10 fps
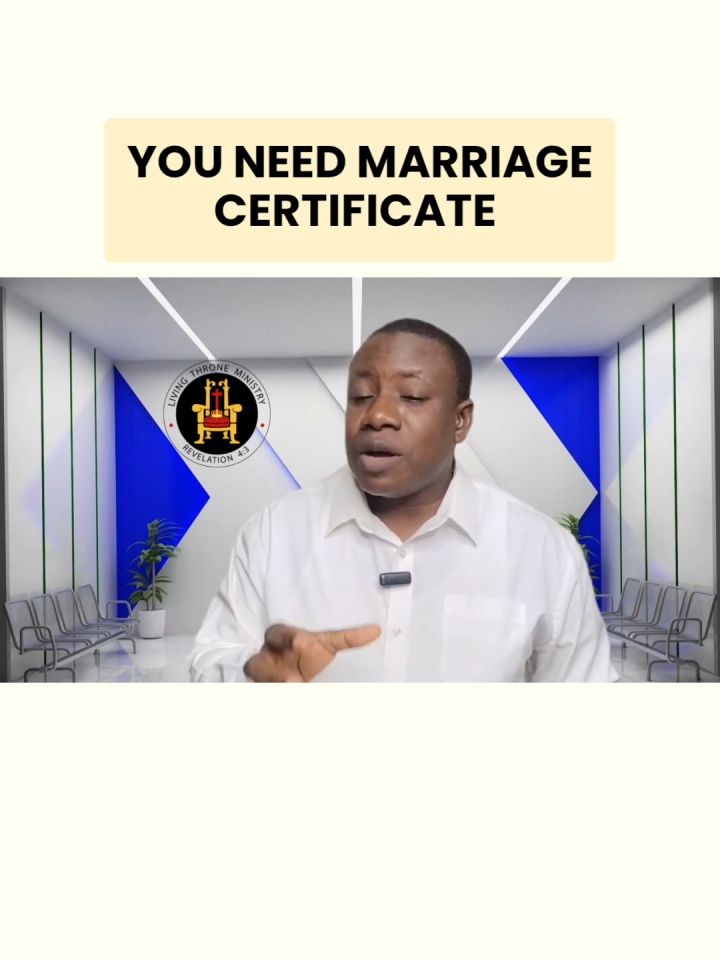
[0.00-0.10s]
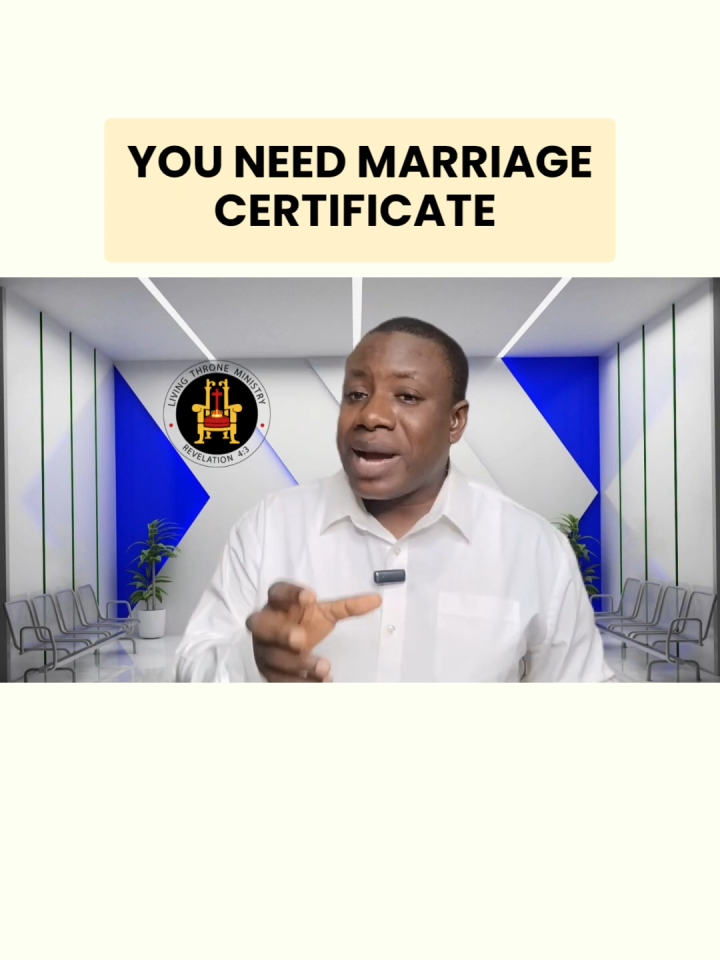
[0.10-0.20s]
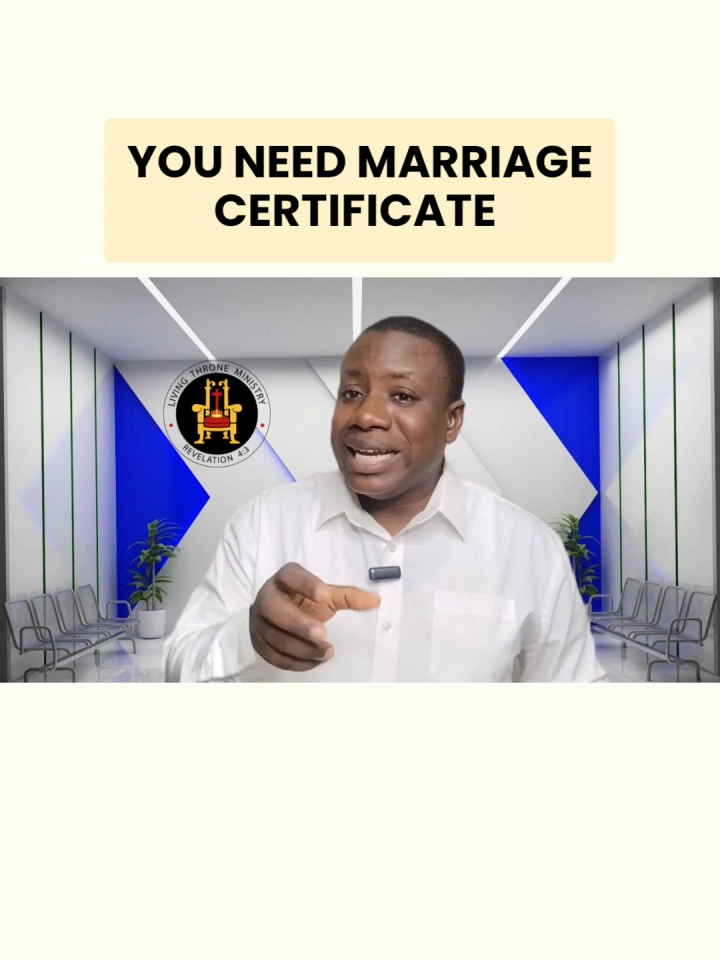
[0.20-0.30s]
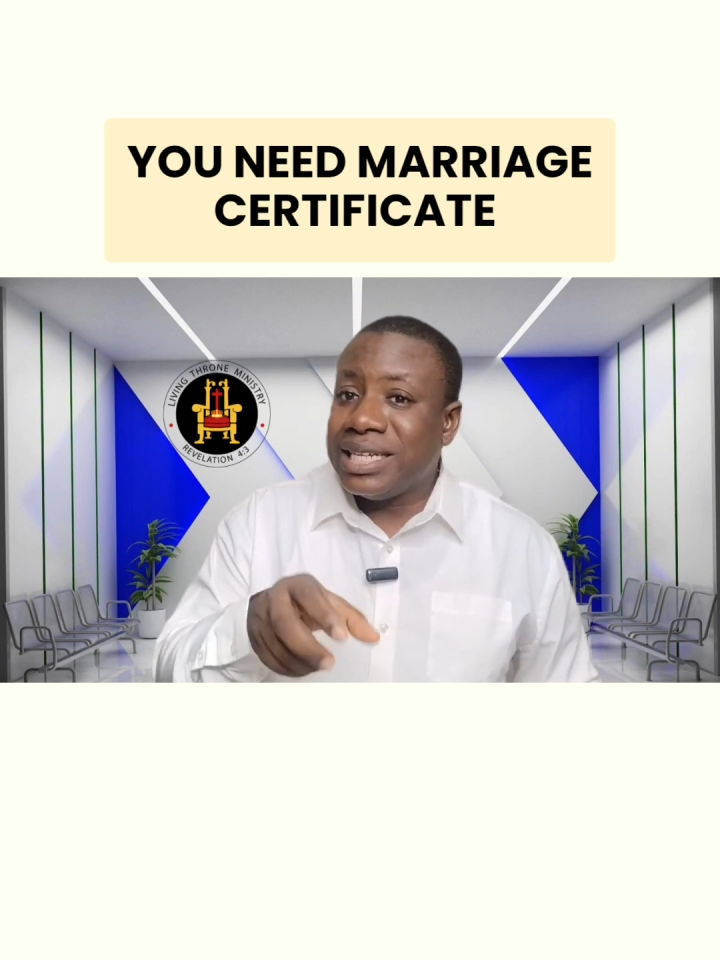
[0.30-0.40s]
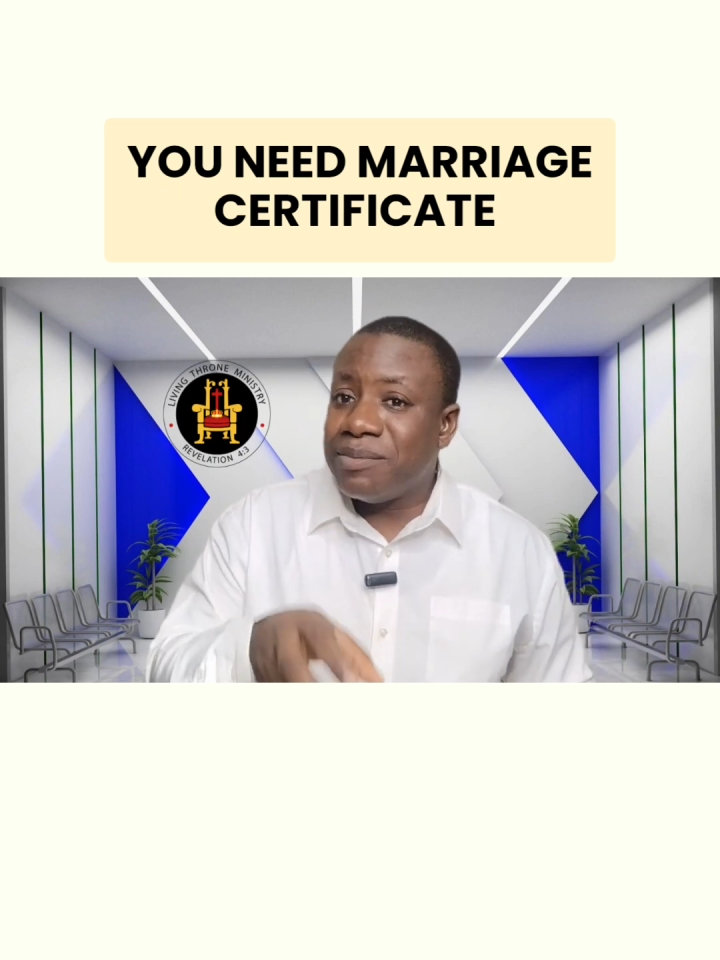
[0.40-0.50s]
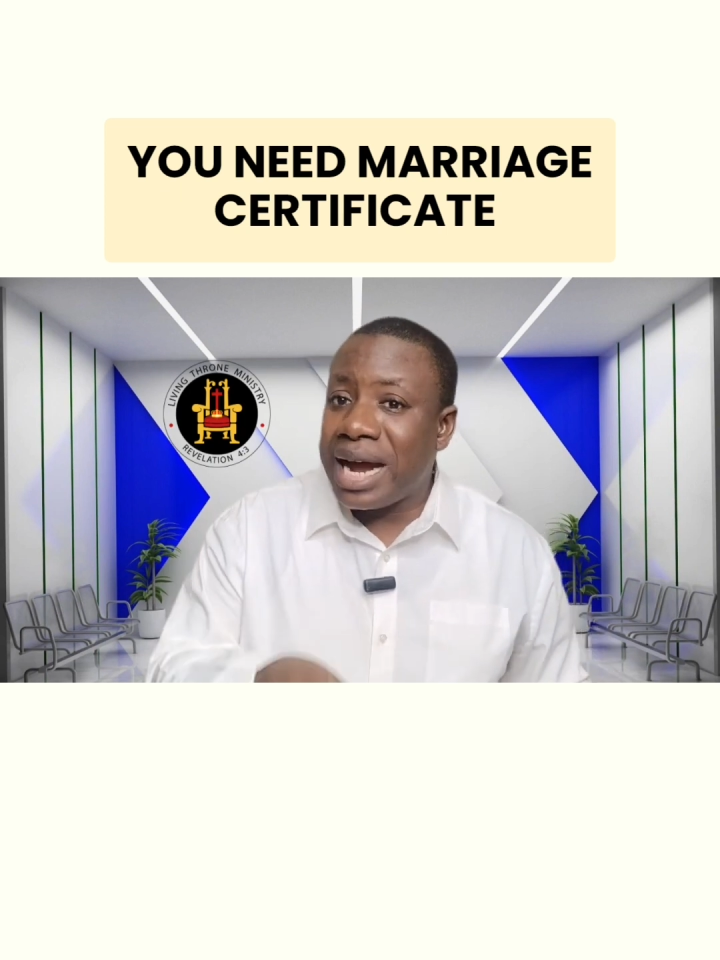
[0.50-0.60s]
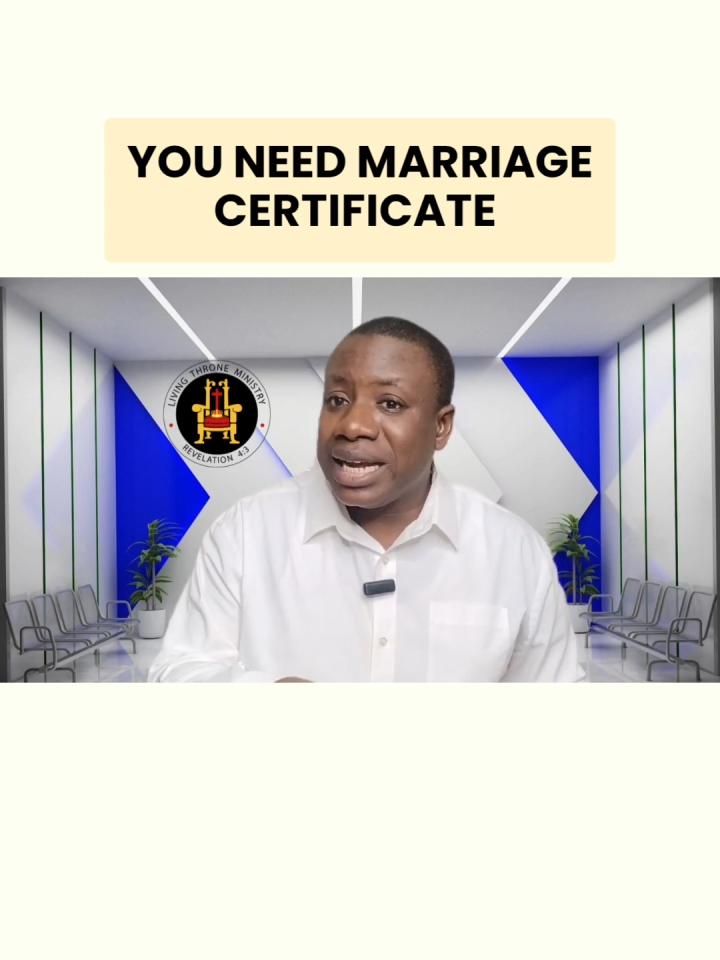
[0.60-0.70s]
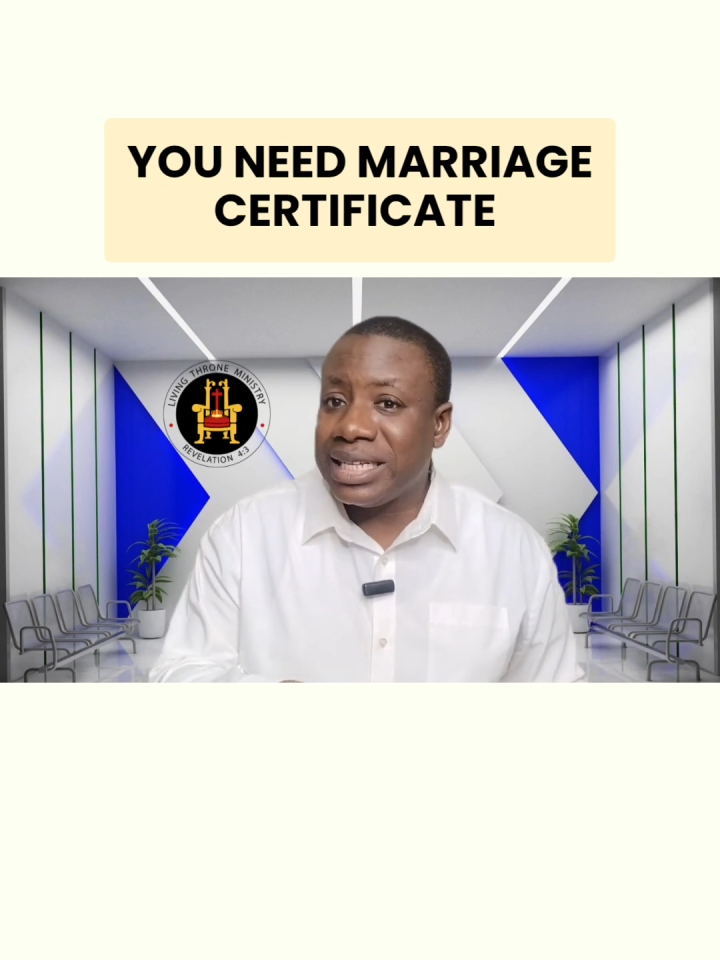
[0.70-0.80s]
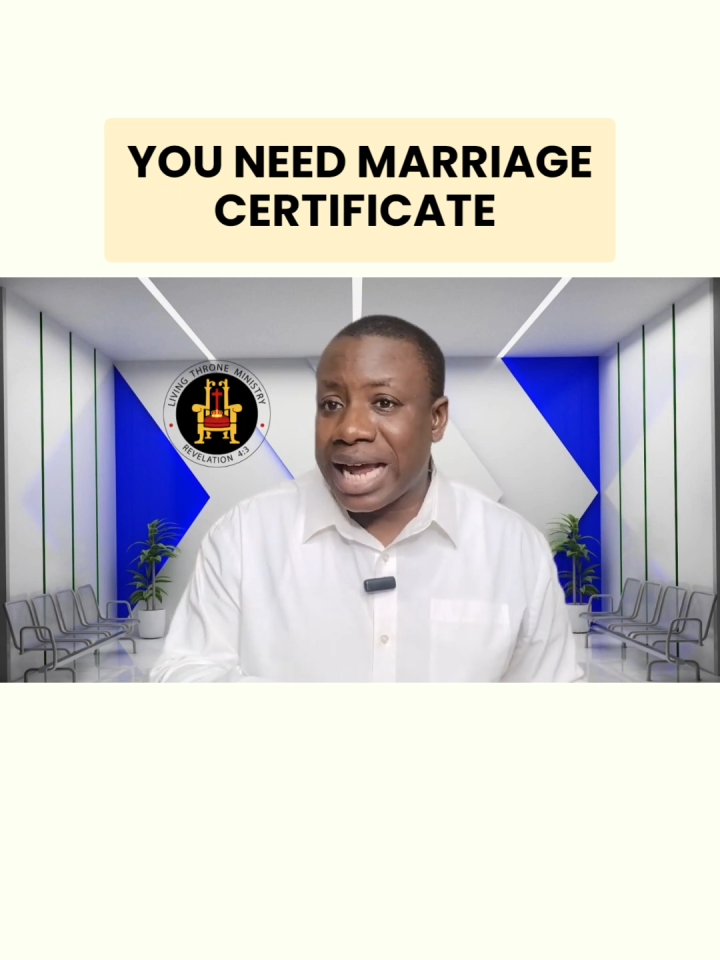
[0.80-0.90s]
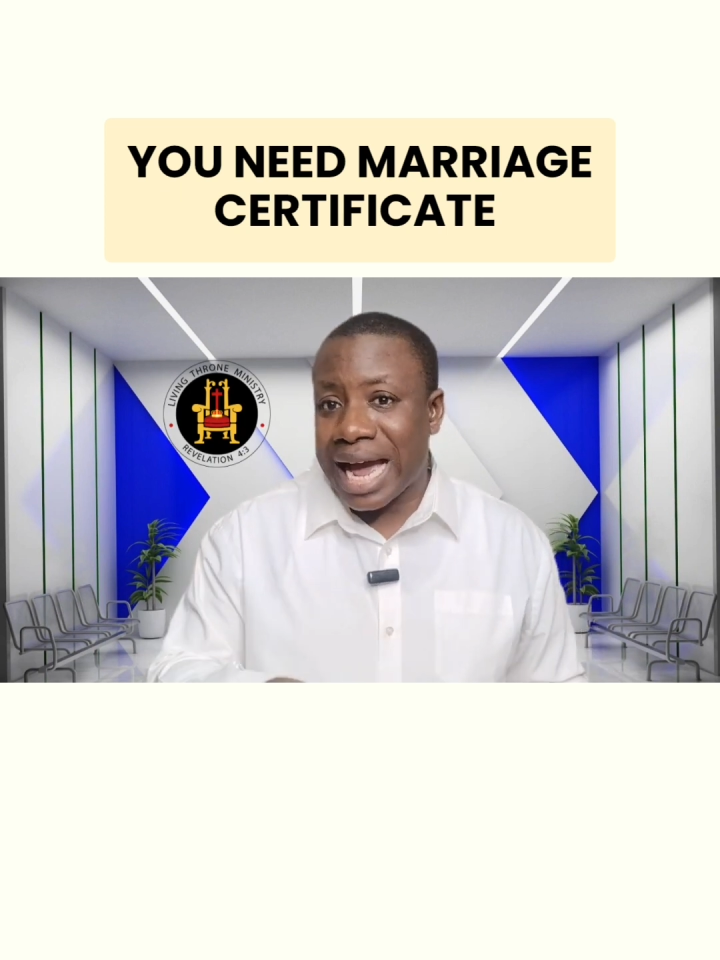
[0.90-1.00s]
in the marriage
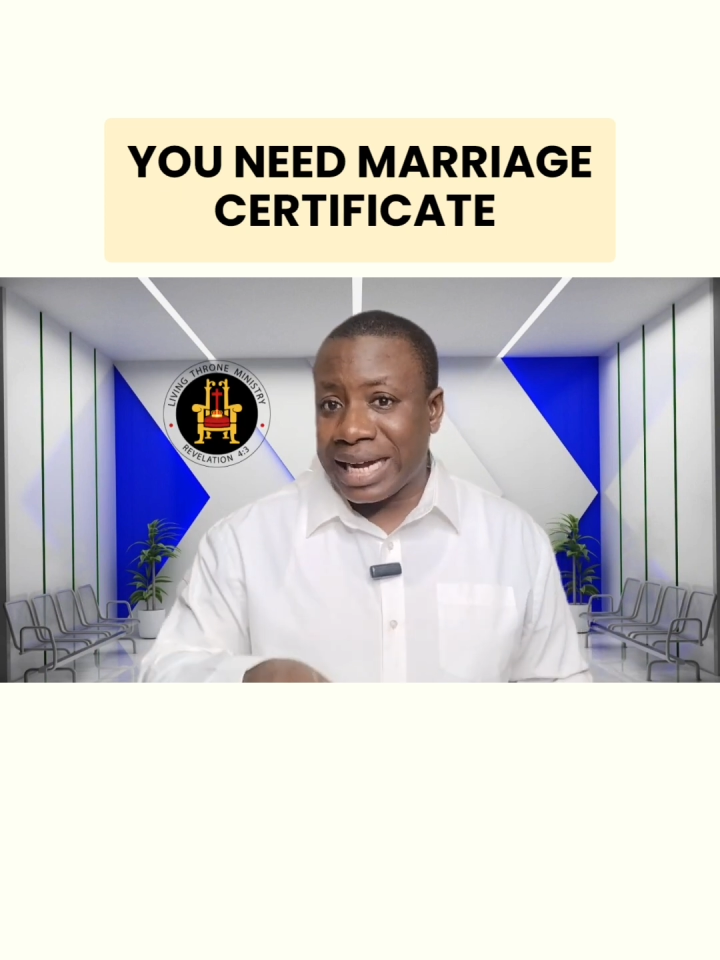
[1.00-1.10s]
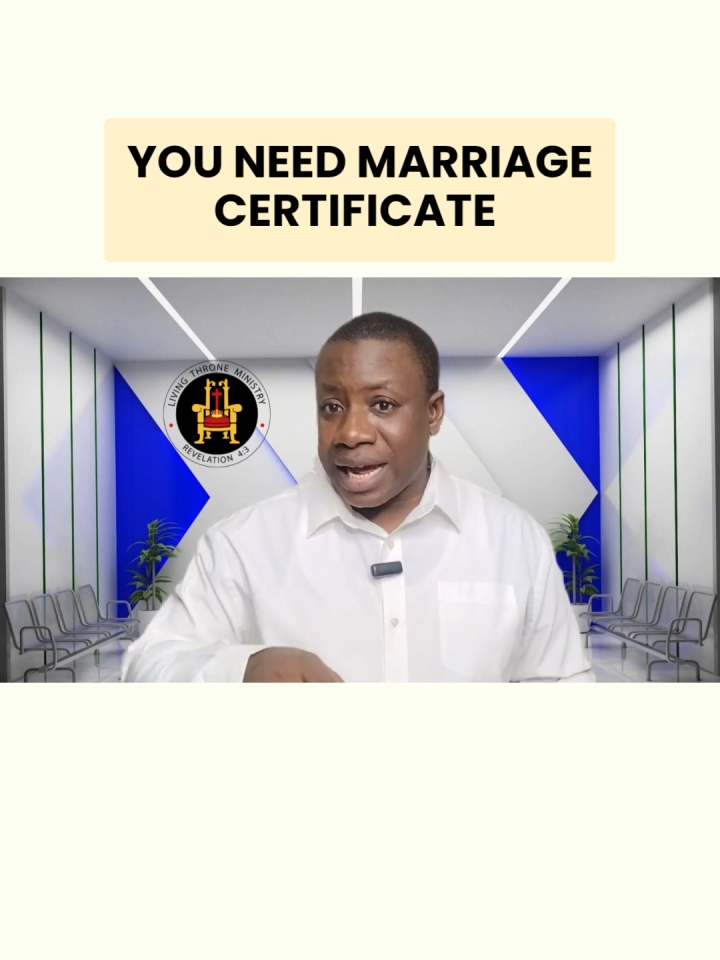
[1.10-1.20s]
now and are